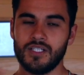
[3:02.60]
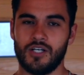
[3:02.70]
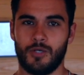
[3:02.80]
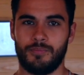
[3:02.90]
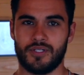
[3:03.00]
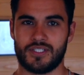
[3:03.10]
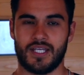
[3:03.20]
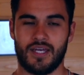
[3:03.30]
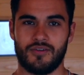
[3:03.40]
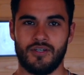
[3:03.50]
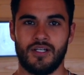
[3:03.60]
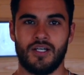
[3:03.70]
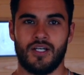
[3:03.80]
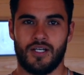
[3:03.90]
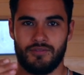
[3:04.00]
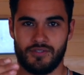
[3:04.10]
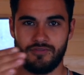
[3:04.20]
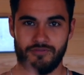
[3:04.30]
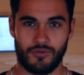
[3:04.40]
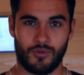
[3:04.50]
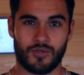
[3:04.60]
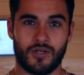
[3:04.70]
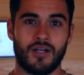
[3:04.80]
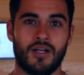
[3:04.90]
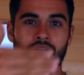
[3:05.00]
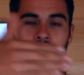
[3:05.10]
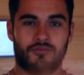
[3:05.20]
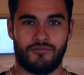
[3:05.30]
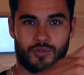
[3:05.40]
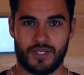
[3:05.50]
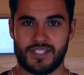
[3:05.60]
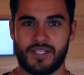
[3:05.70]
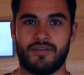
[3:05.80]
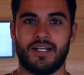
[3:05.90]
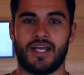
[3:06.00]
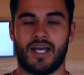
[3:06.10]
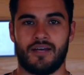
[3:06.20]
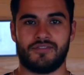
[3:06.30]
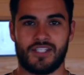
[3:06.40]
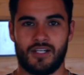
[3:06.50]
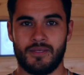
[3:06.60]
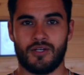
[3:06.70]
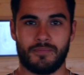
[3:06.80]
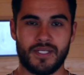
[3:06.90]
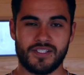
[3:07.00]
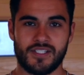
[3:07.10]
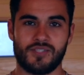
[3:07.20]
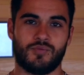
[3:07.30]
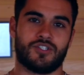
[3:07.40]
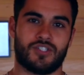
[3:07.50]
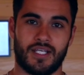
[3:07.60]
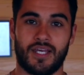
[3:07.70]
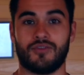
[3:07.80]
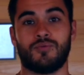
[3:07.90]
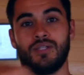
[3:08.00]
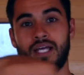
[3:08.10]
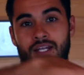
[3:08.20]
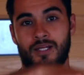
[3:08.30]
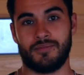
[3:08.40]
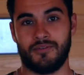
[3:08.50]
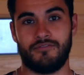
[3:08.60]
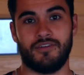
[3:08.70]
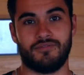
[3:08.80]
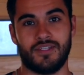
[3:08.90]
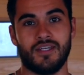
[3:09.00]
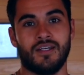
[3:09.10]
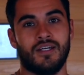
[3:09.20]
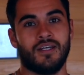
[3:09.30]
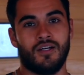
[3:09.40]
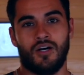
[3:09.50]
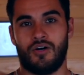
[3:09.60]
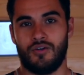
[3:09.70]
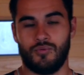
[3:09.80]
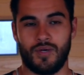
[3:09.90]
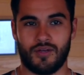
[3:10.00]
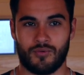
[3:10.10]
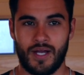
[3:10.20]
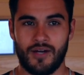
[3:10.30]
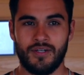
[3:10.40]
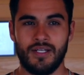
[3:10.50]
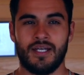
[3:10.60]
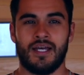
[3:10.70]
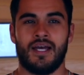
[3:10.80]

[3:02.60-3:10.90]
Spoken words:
all put together of those 4 47.5 centimeter pieces, which together will add up to 50 all the way around,